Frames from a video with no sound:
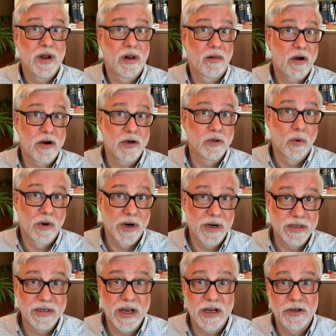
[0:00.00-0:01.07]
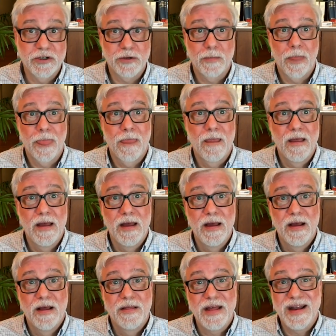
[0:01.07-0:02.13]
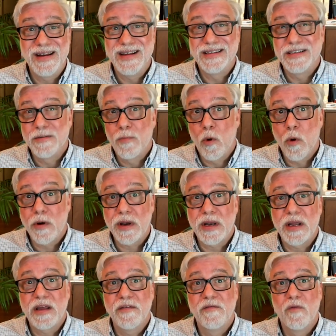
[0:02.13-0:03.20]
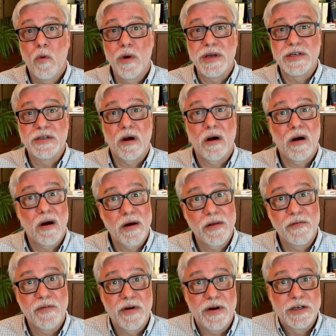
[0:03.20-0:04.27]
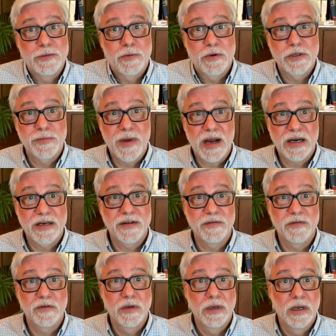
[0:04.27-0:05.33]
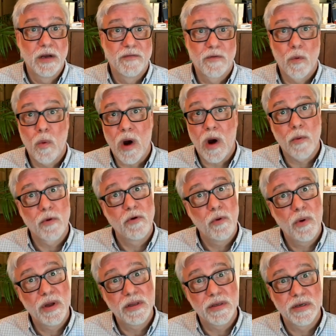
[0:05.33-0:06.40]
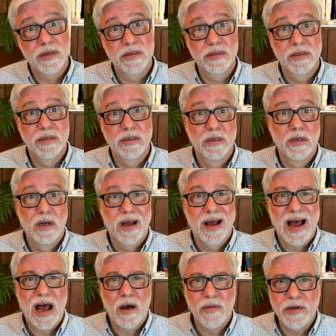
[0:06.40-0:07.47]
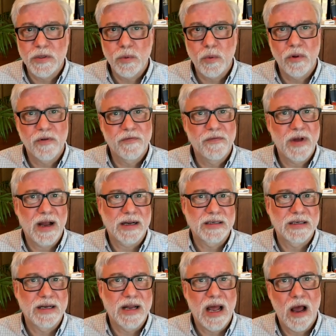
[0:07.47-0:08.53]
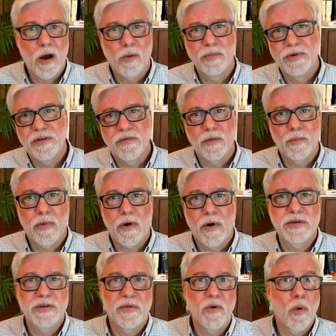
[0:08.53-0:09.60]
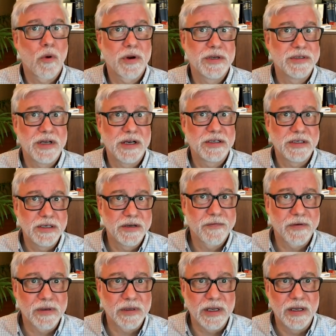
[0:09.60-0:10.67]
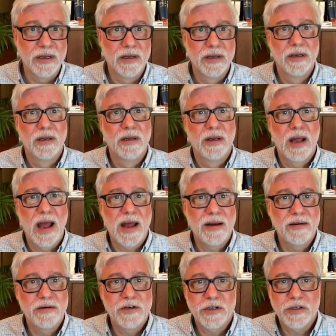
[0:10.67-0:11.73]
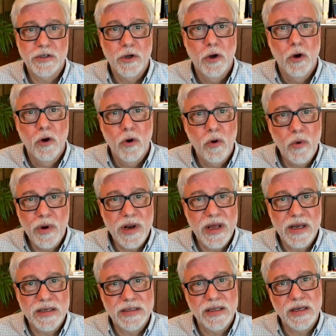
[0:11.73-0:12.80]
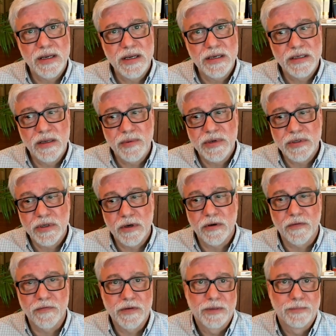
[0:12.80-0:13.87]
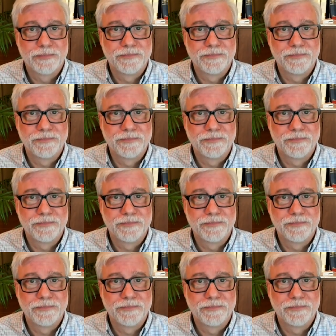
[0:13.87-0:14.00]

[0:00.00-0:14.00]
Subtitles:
a large organization, then it's important to give voice to all the various perspectives for why we're doing this, how this will affect and help different parts of the organization differently, and just who it is that needs to be served.